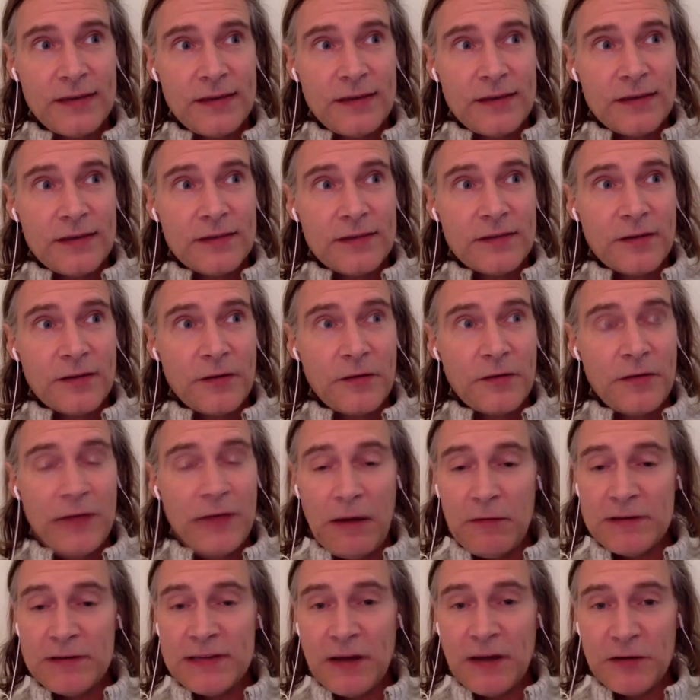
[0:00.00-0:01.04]
So that
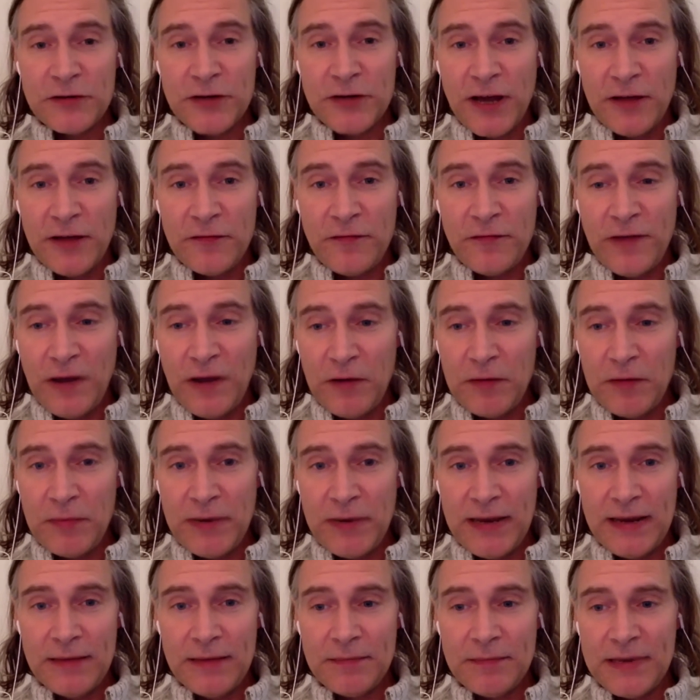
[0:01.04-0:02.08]
was how John found
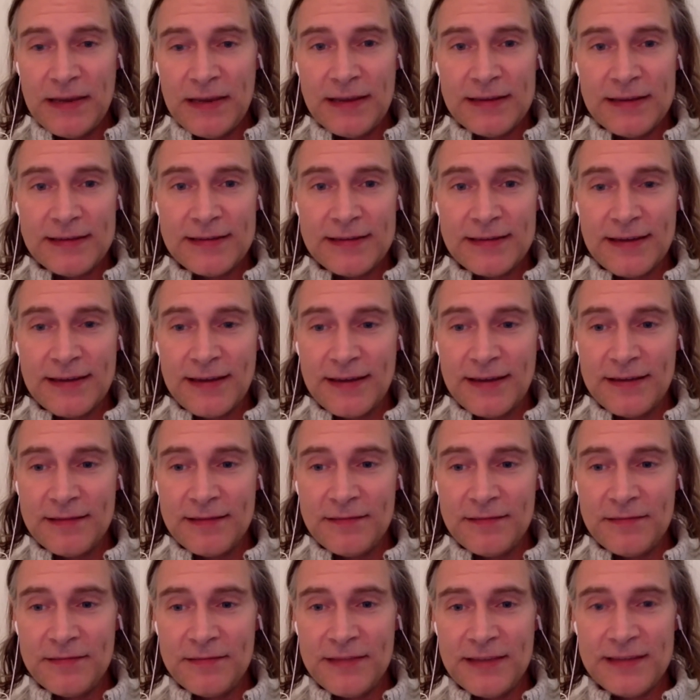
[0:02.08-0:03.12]
me, because
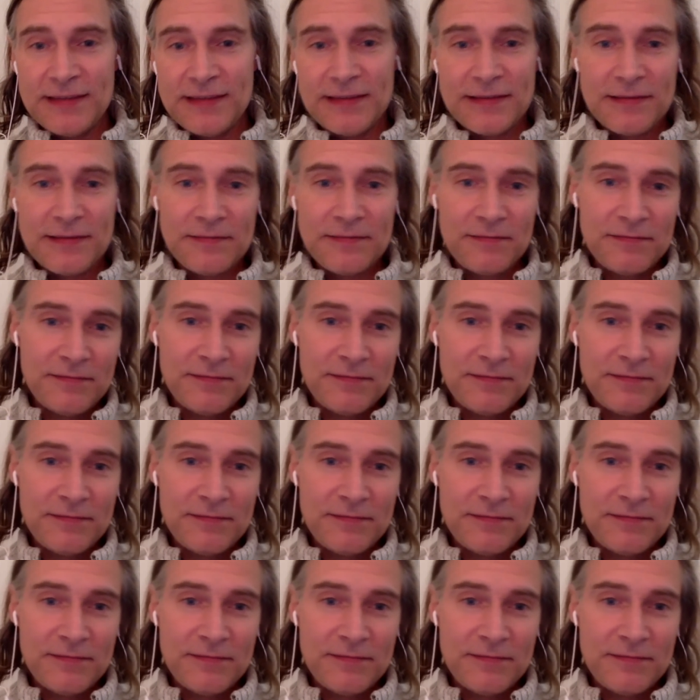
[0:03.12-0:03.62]
this